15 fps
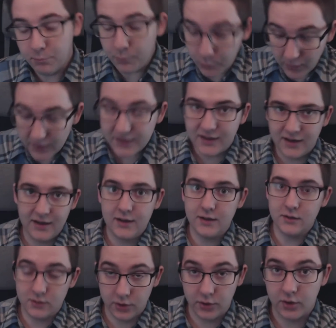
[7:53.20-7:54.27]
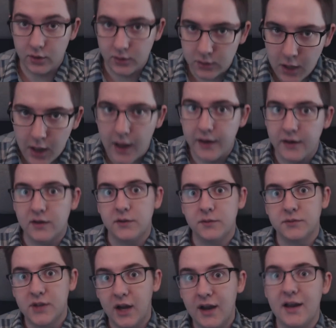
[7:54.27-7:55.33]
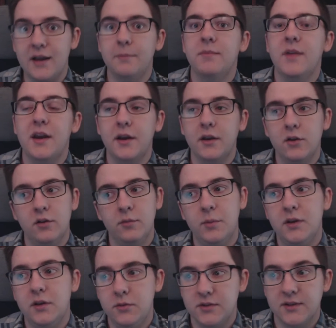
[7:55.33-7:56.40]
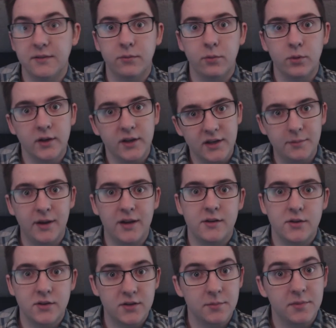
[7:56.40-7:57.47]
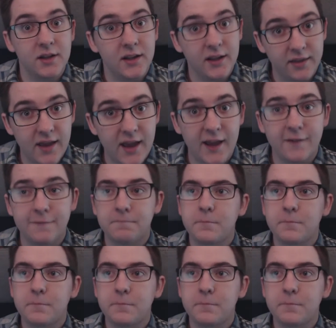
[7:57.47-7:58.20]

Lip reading: but it took a lot of time that I could have been using for Indie Bites or something like that.